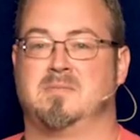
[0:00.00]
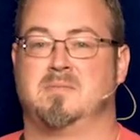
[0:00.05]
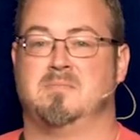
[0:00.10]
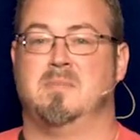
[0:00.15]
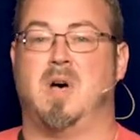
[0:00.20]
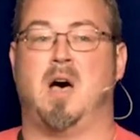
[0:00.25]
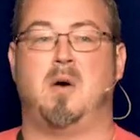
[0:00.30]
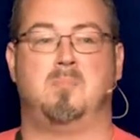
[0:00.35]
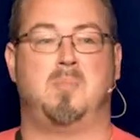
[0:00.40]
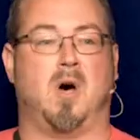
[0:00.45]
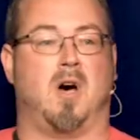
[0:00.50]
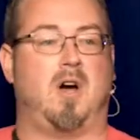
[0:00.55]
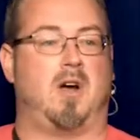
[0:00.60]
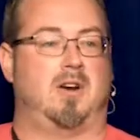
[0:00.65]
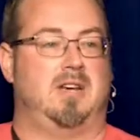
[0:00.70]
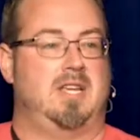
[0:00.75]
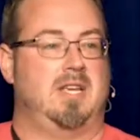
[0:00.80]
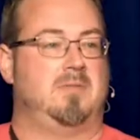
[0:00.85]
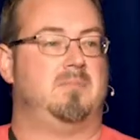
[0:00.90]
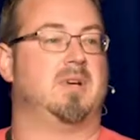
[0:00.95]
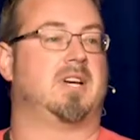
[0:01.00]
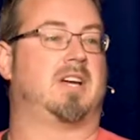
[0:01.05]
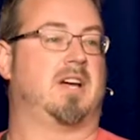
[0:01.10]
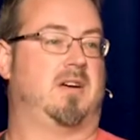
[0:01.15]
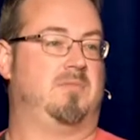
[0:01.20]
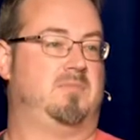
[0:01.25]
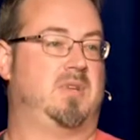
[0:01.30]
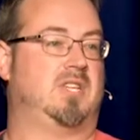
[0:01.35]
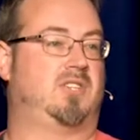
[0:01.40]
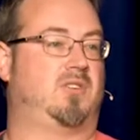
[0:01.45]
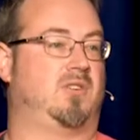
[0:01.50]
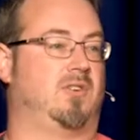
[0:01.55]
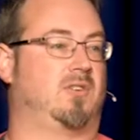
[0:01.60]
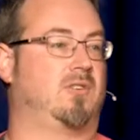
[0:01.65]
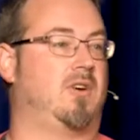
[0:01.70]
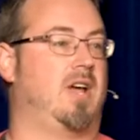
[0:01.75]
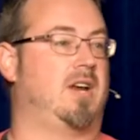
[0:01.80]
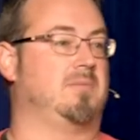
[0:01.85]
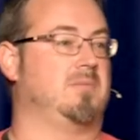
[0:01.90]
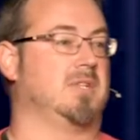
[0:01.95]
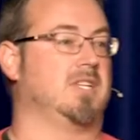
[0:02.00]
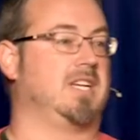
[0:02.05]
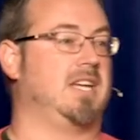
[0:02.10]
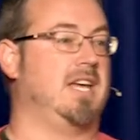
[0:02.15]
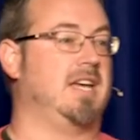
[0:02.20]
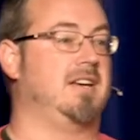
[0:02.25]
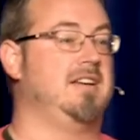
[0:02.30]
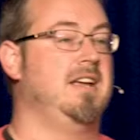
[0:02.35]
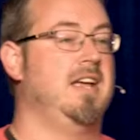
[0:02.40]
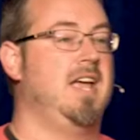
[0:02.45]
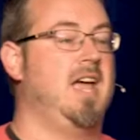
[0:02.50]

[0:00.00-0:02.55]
Bob Parr did become Mr. Incredible again.